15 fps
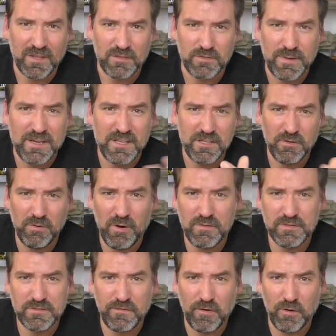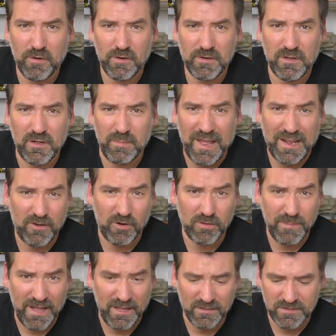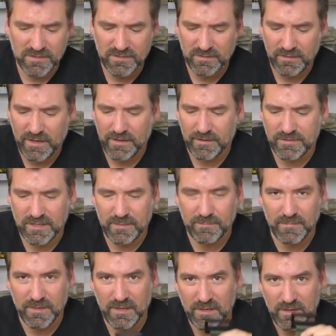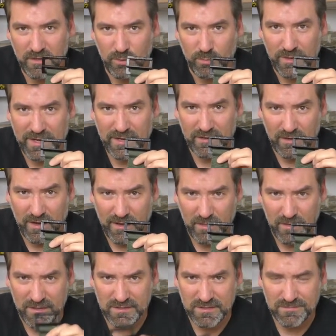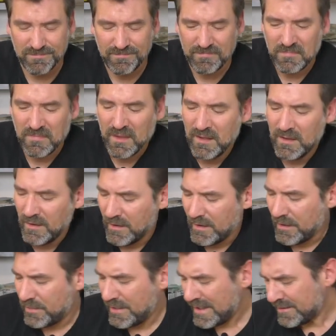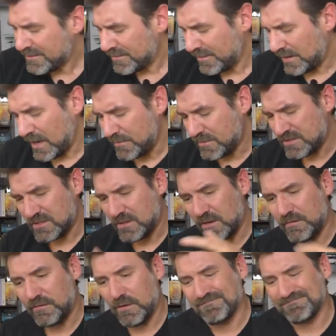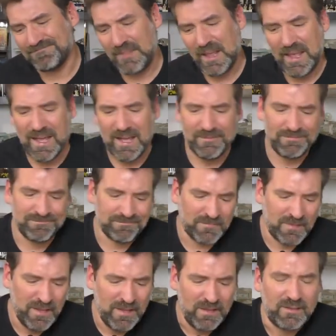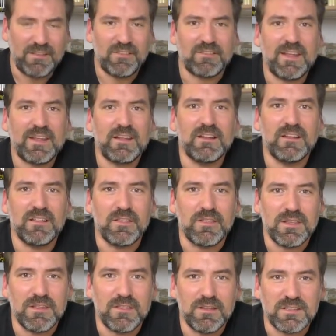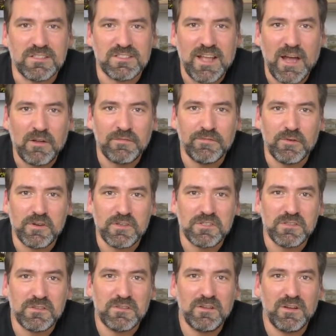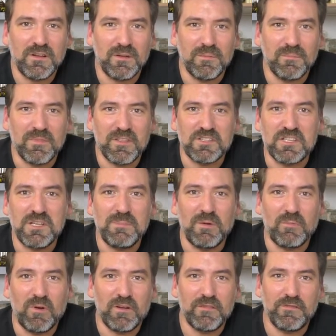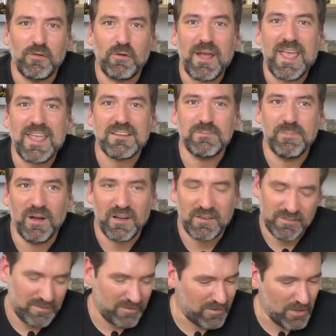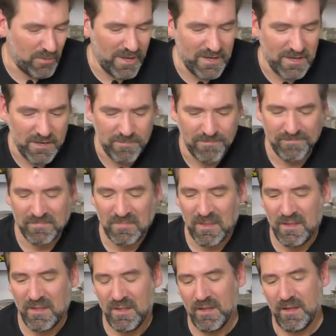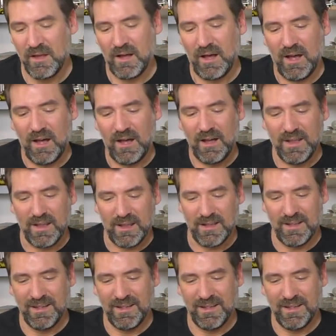20 euros for a Black Hawk belt, some rig like this. And then I was going for, let's take the discount version, the cheaper one, for 8 bucks. So I did. I